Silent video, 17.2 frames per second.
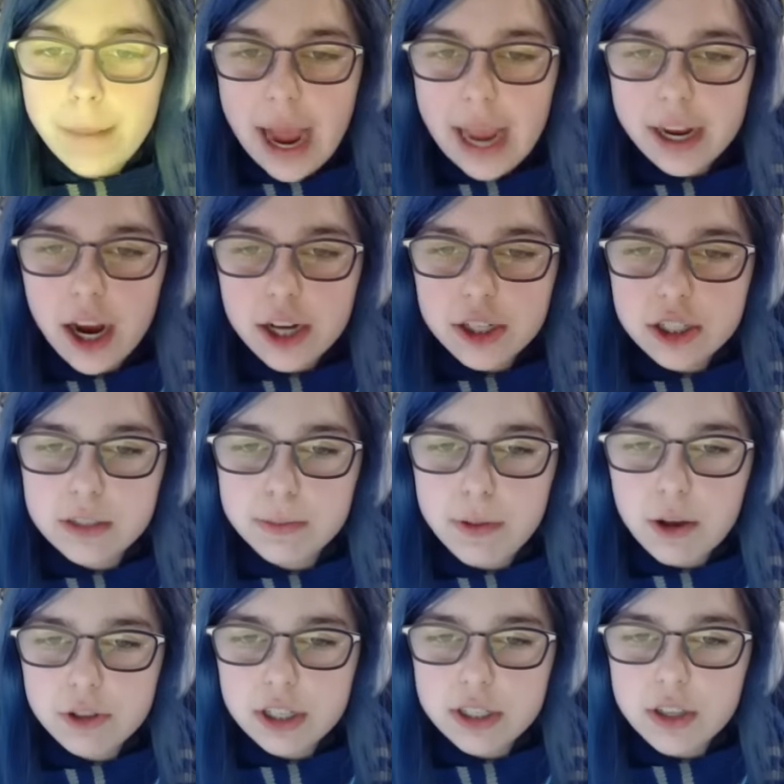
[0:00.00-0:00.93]
gosh,
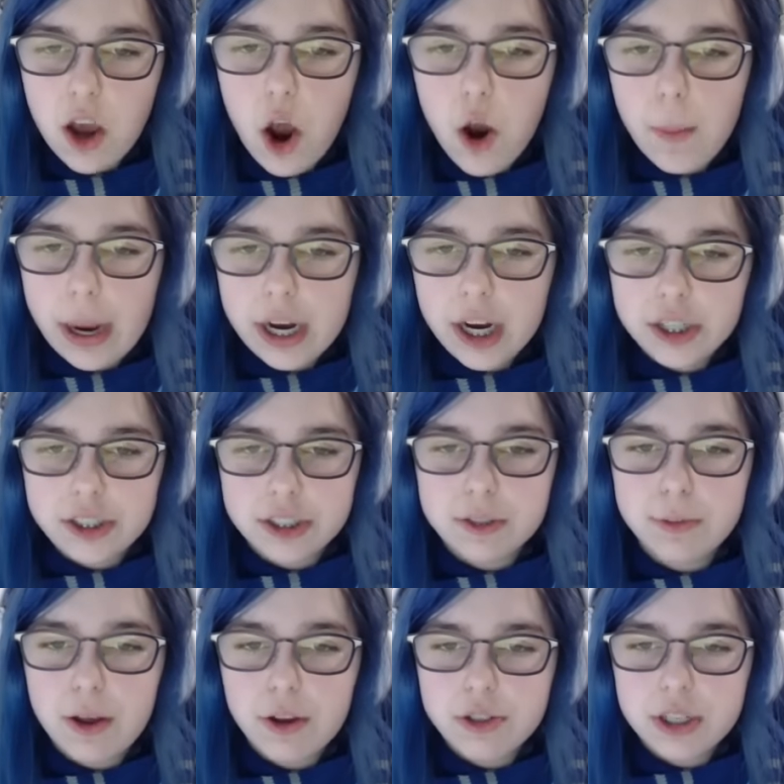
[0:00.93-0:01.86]
explosions. Oh my gosh,
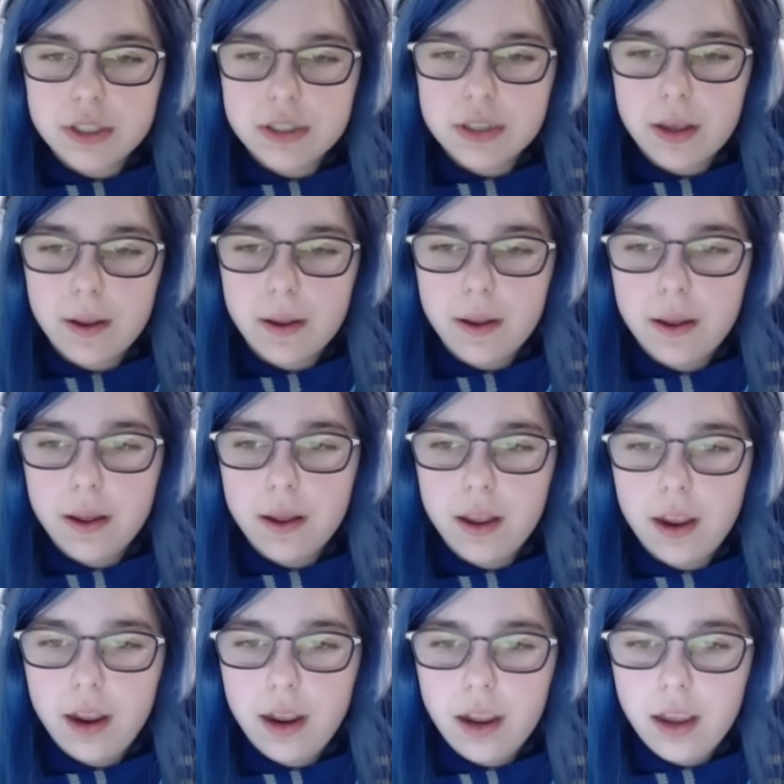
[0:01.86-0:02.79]
explosions.
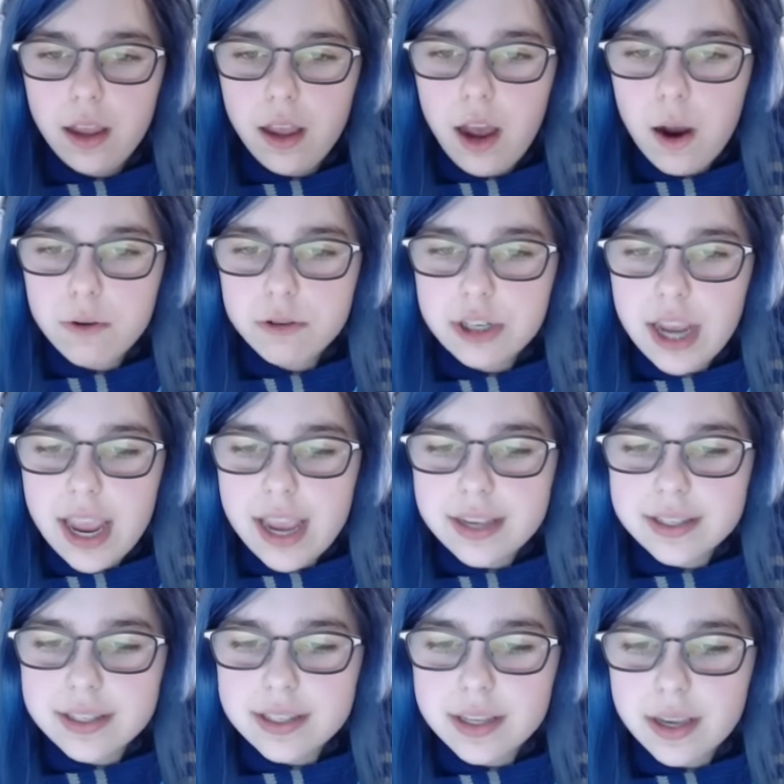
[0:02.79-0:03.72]
Oh jeez.